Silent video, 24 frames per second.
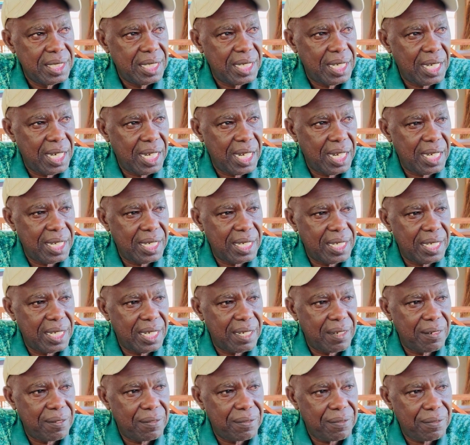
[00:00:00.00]
and
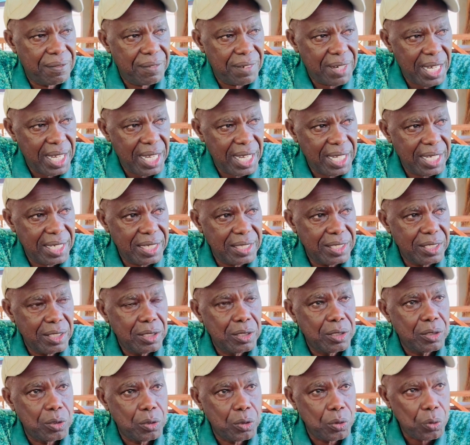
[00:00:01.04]
find
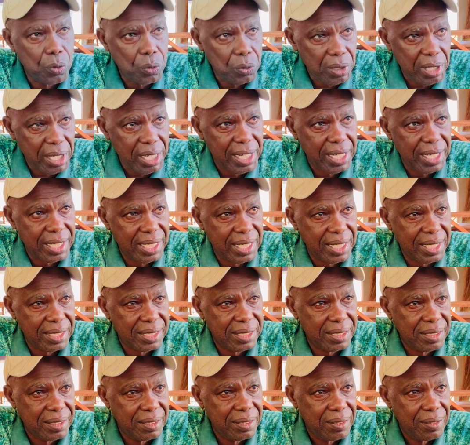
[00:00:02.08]
new
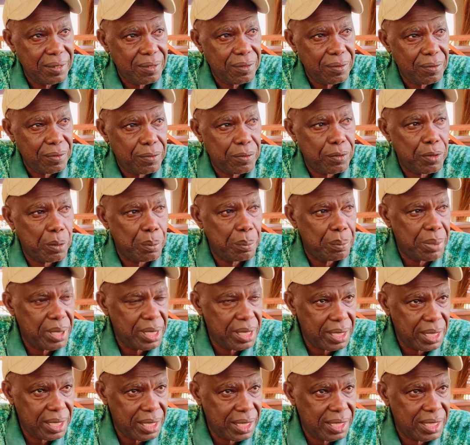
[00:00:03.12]
areas for
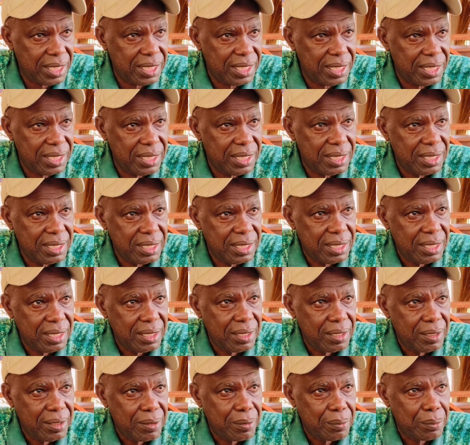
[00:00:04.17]
birds,
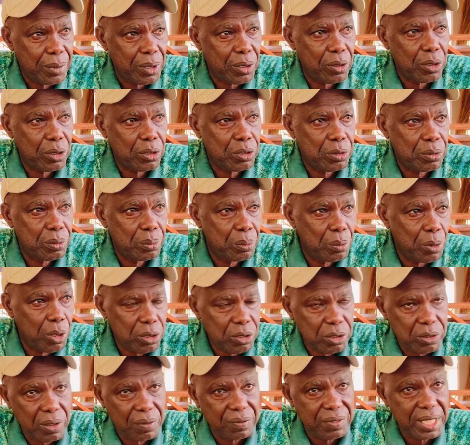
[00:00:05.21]
because
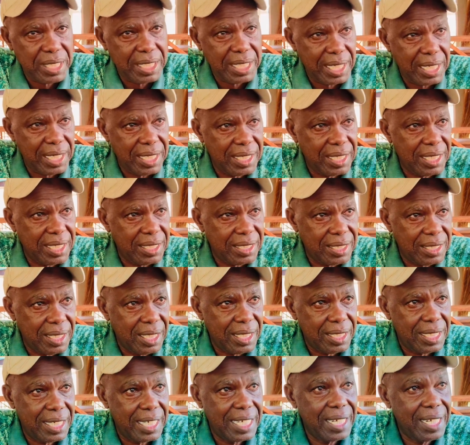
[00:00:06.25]
most of the areas
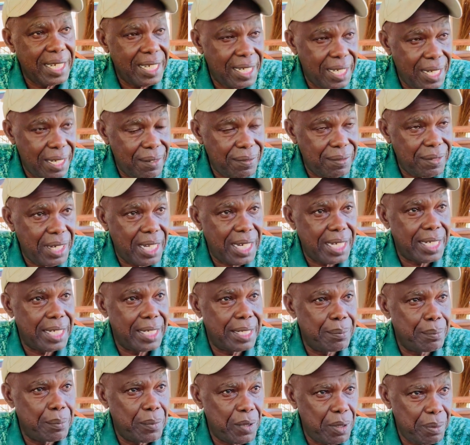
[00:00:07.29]
that they have at the
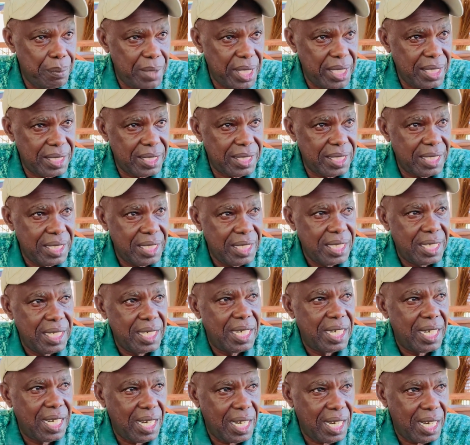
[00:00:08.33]
moment
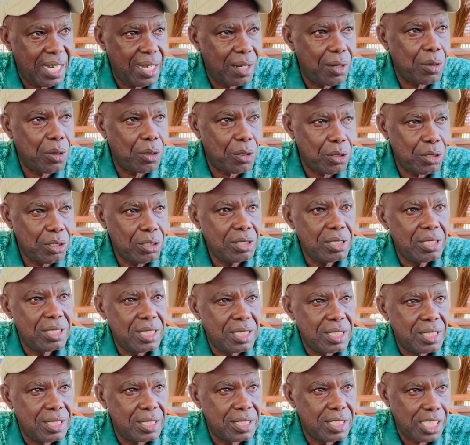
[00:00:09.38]
are on
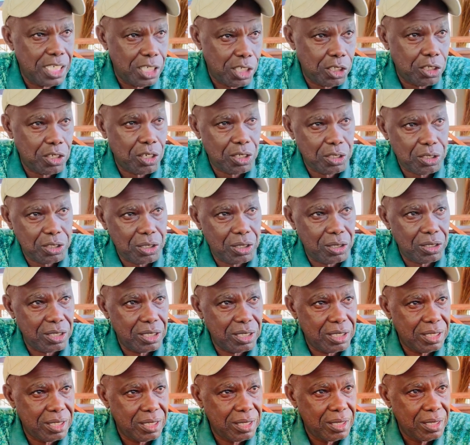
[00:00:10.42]

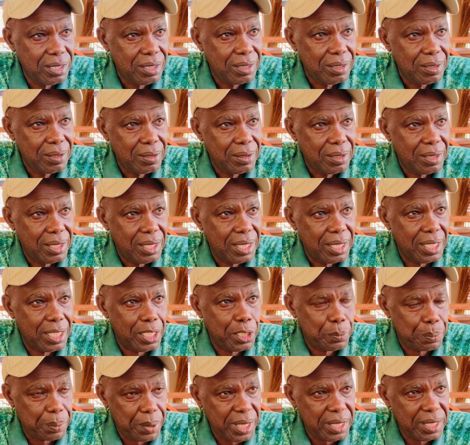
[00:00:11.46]
destructions,
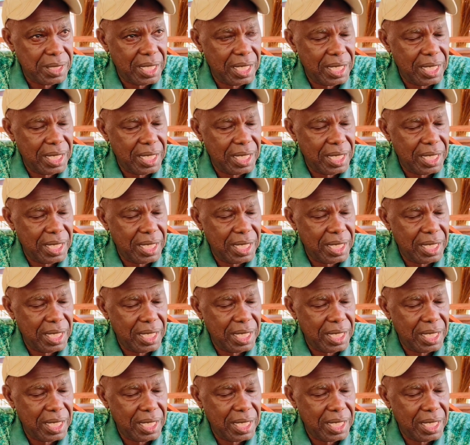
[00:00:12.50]
especially